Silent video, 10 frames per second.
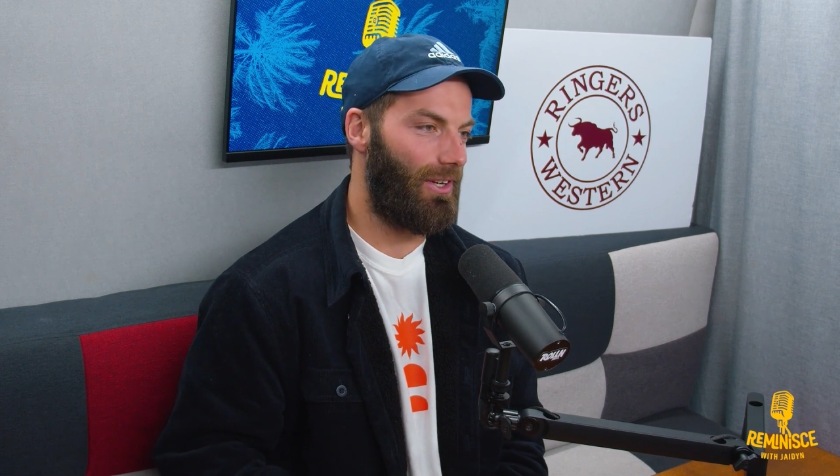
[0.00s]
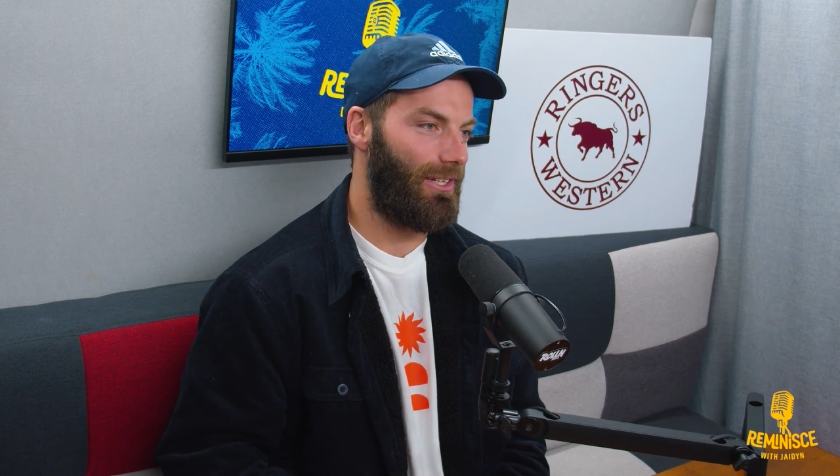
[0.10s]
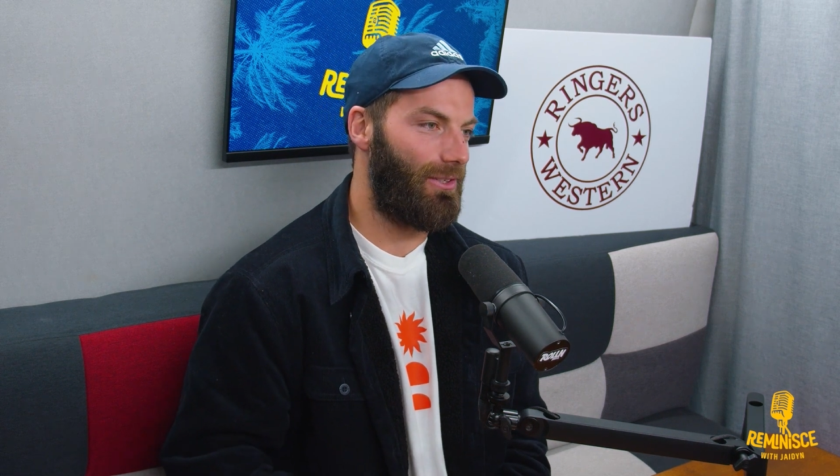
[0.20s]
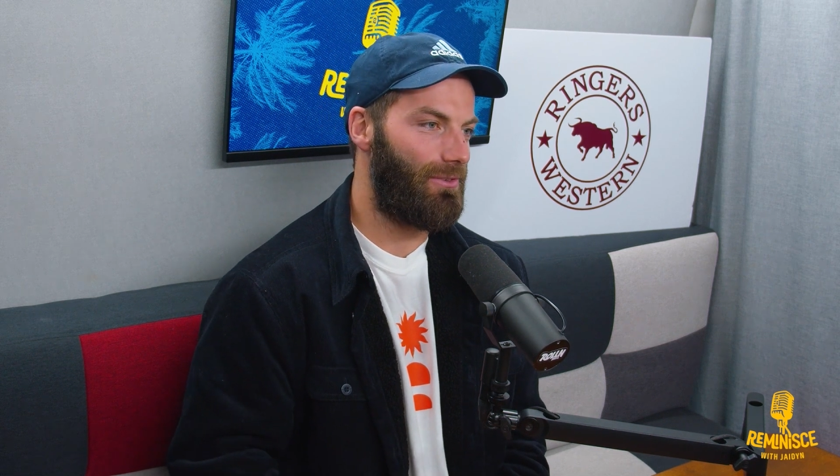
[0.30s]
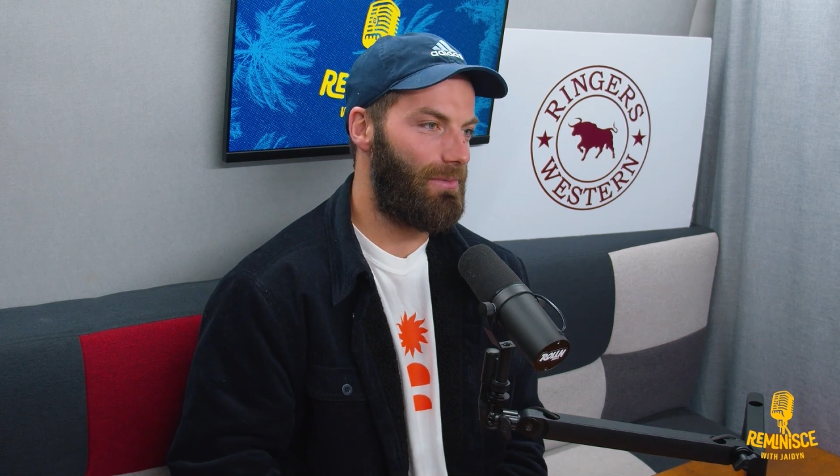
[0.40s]

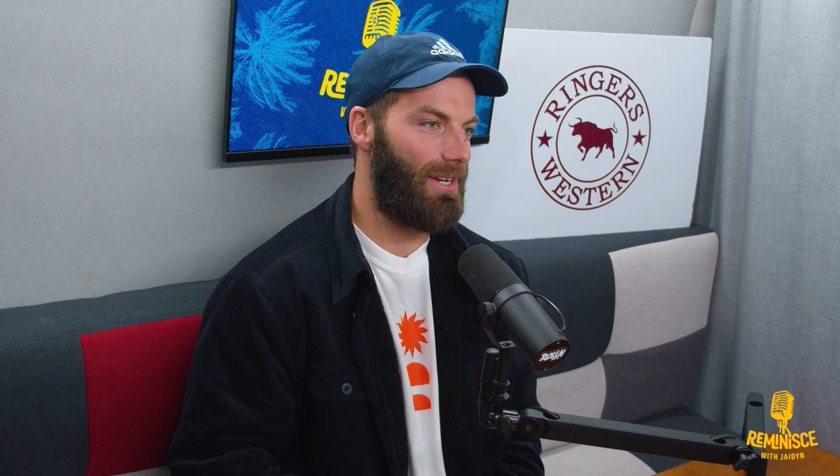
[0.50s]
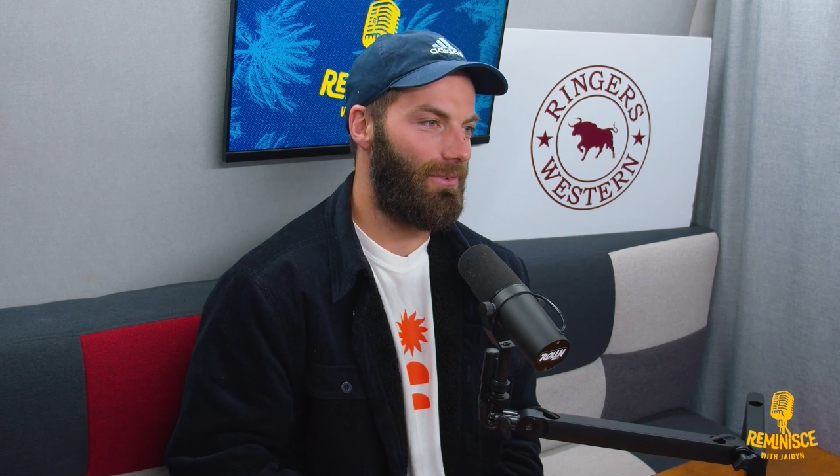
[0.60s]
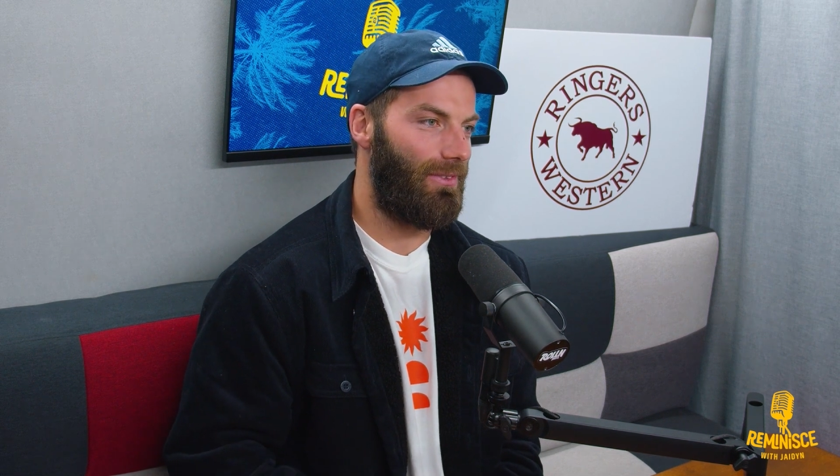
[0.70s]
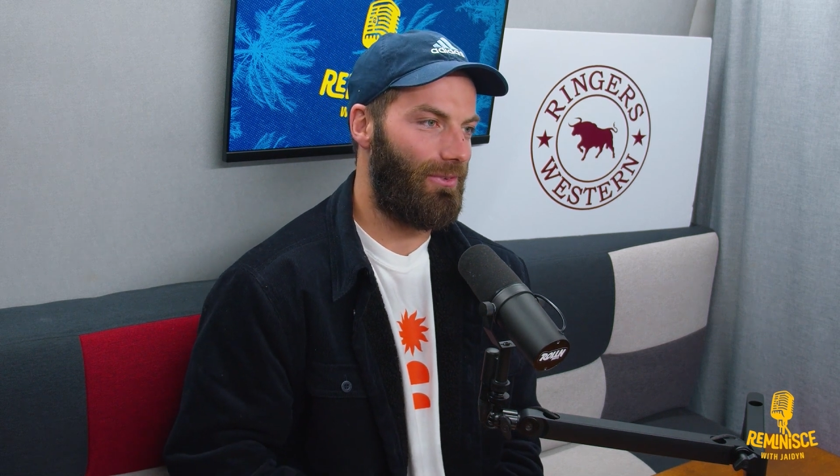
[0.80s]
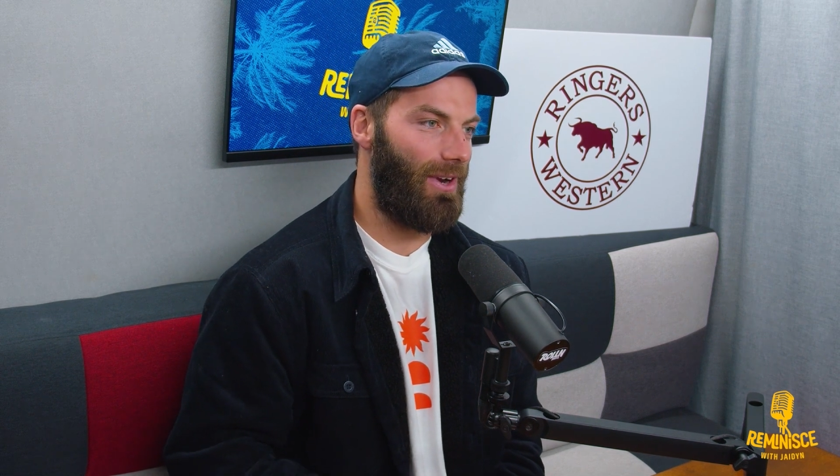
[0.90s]
really good for
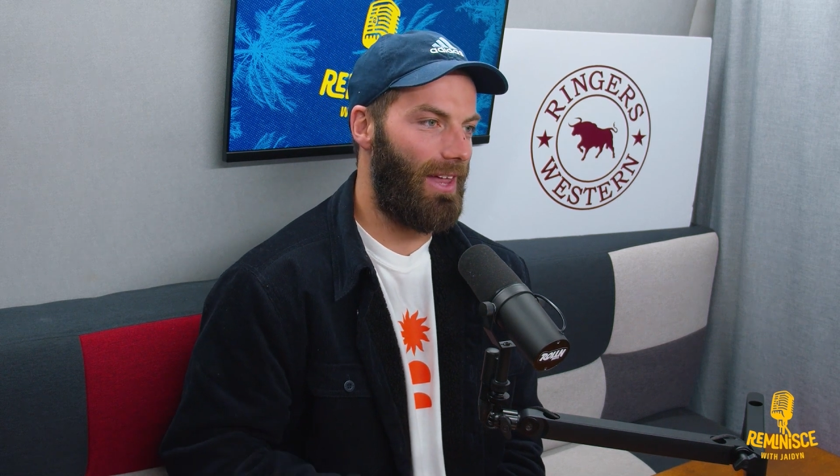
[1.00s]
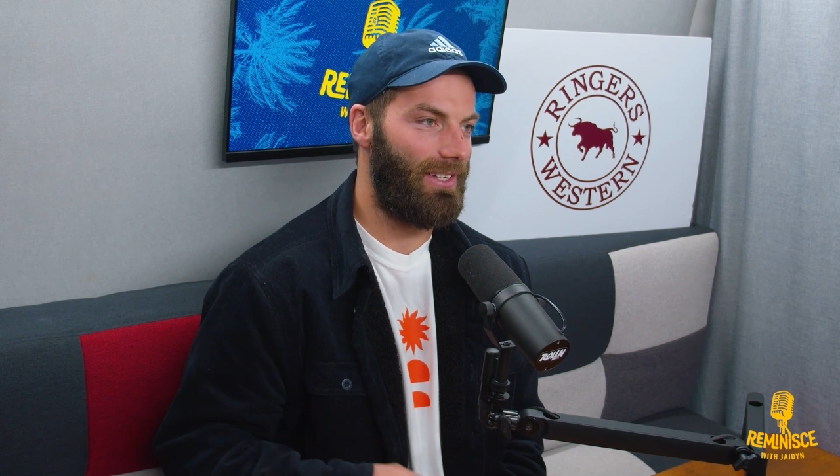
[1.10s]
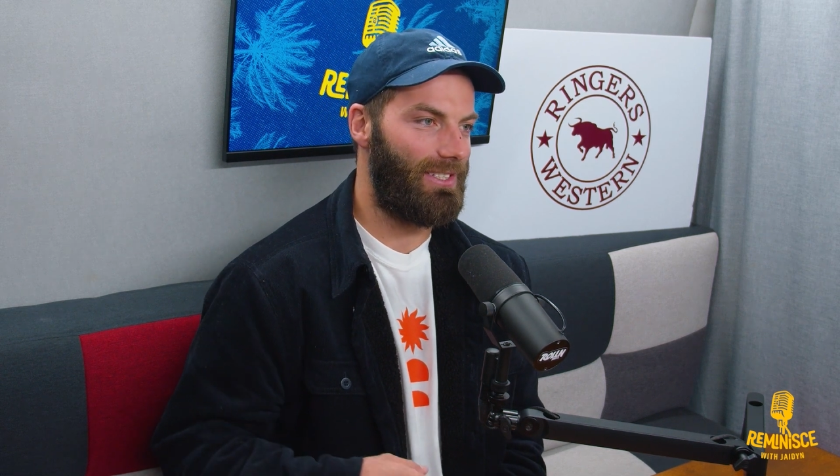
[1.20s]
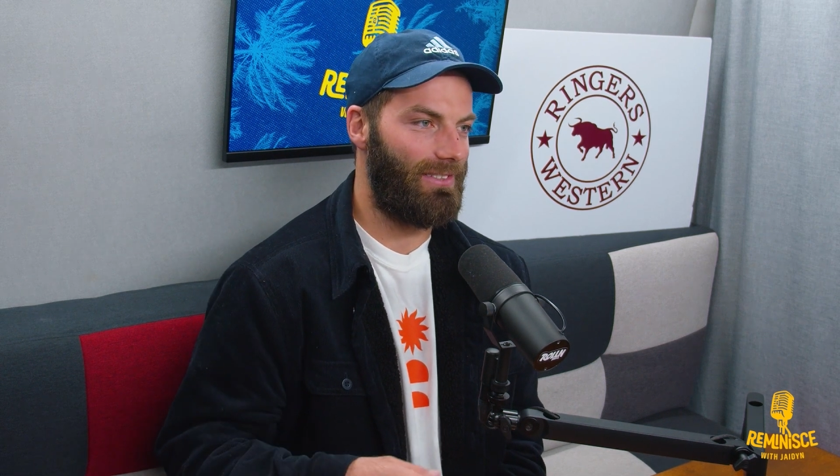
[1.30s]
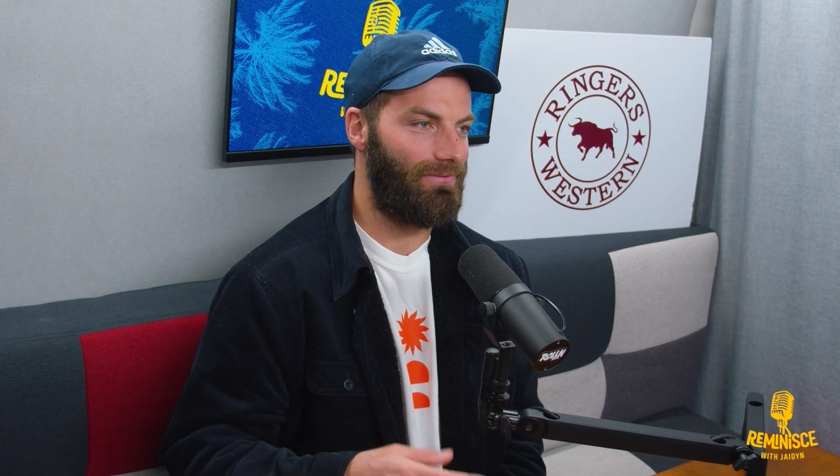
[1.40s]
me throughout
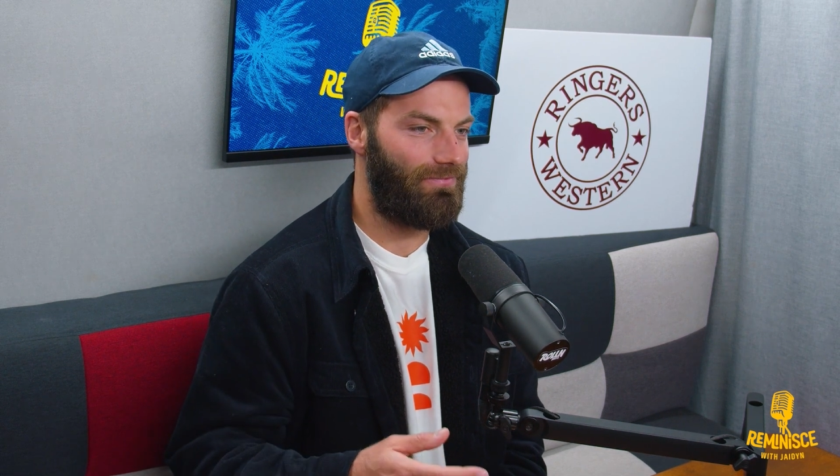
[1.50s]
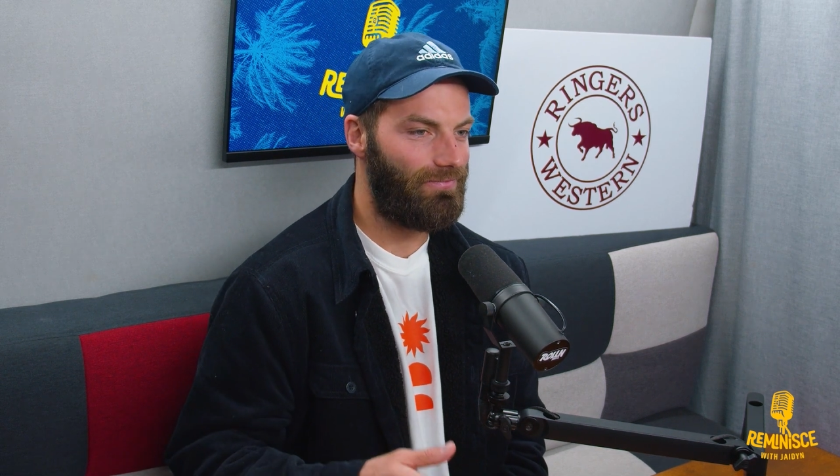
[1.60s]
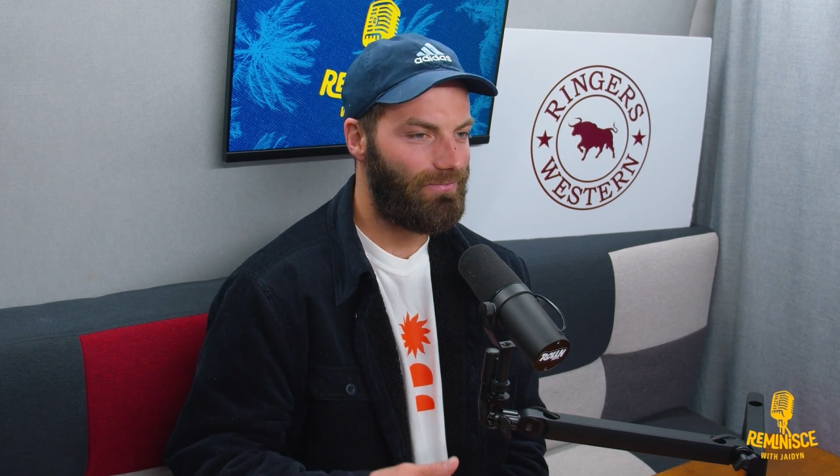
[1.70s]
this, and